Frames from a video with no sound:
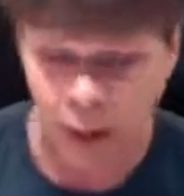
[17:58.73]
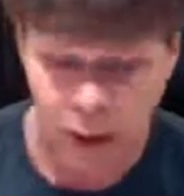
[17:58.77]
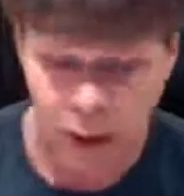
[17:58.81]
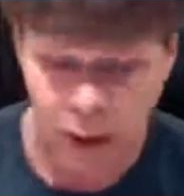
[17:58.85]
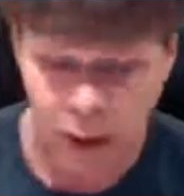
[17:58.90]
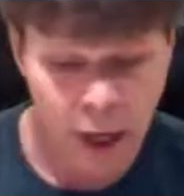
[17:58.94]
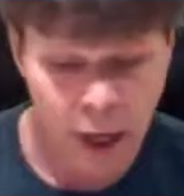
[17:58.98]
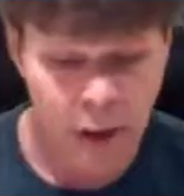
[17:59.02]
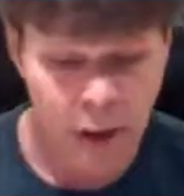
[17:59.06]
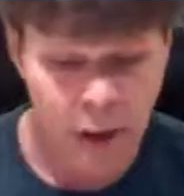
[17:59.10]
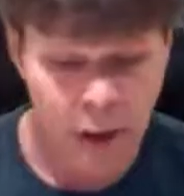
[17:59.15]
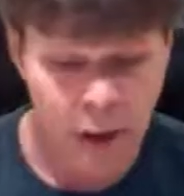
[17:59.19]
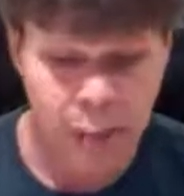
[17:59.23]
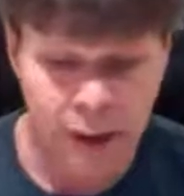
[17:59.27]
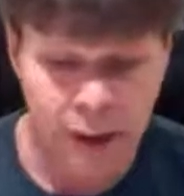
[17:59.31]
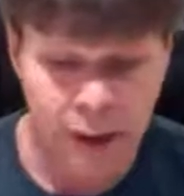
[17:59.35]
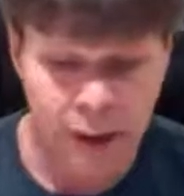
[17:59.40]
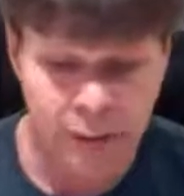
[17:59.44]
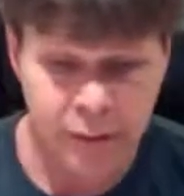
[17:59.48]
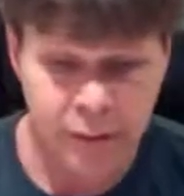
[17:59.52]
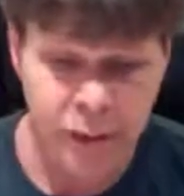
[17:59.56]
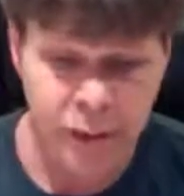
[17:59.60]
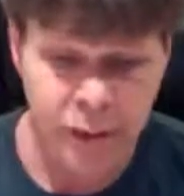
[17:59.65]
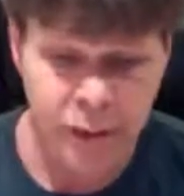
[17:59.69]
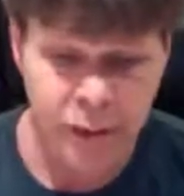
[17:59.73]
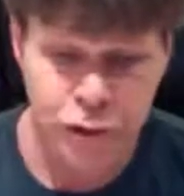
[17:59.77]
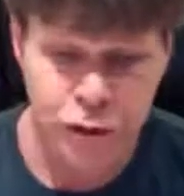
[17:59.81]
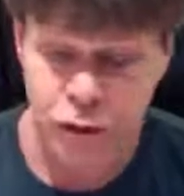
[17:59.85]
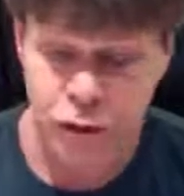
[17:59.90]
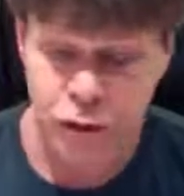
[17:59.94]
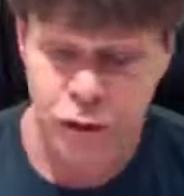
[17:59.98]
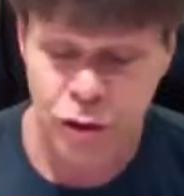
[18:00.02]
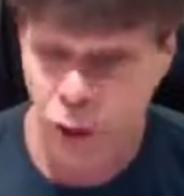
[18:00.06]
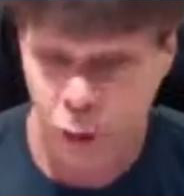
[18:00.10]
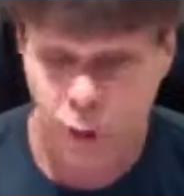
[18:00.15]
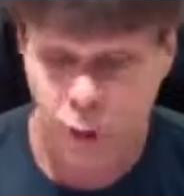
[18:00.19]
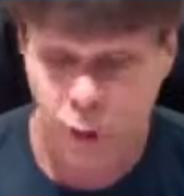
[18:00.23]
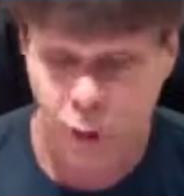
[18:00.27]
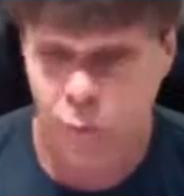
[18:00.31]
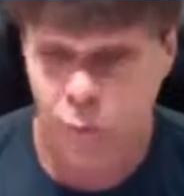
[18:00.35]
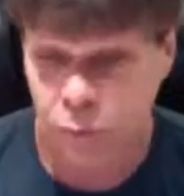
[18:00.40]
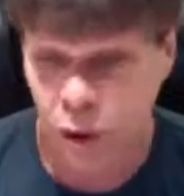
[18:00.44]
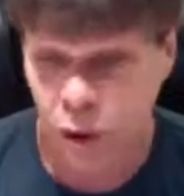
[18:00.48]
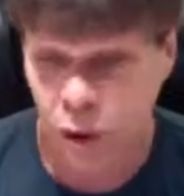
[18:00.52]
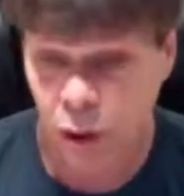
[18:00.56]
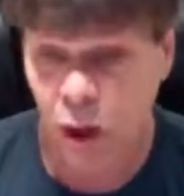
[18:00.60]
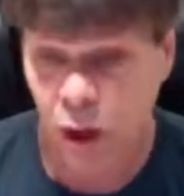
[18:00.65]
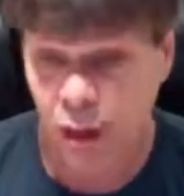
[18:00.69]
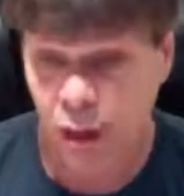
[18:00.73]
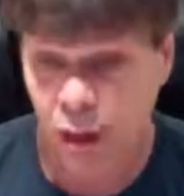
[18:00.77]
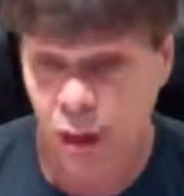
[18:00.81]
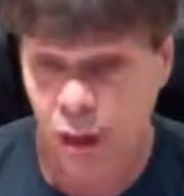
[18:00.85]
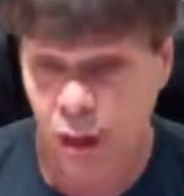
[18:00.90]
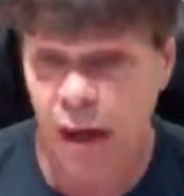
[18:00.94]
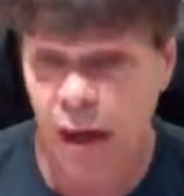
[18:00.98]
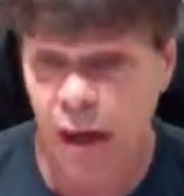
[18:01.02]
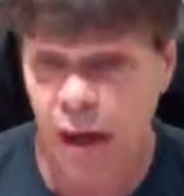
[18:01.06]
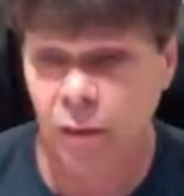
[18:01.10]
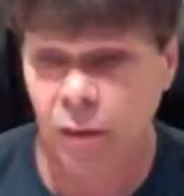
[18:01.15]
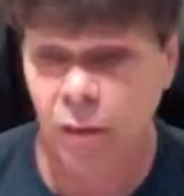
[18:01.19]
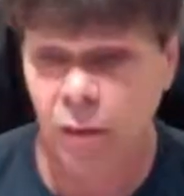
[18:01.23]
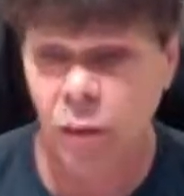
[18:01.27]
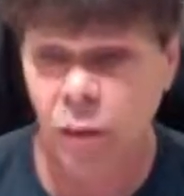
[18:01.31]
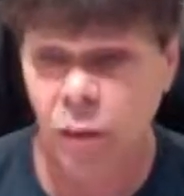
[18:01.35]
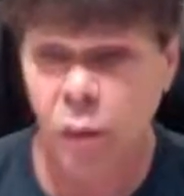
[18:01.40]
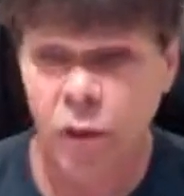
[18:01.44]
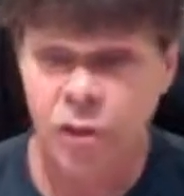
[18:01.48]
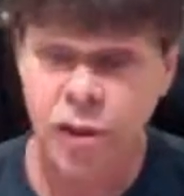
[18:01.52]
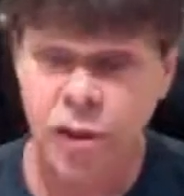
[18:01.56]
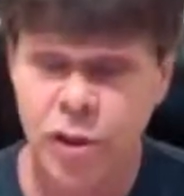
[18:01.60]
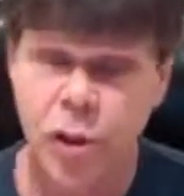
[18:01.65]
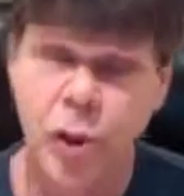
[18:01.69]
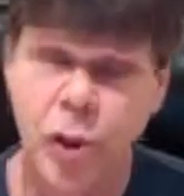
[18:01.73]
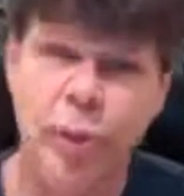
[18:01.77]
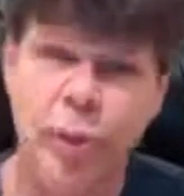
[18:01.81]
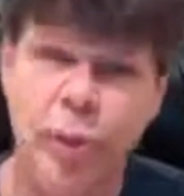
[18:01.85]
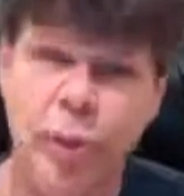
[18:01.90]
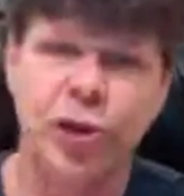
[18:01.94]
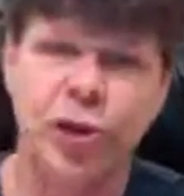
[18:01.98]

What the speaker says: I believe that you should only blog about what's going to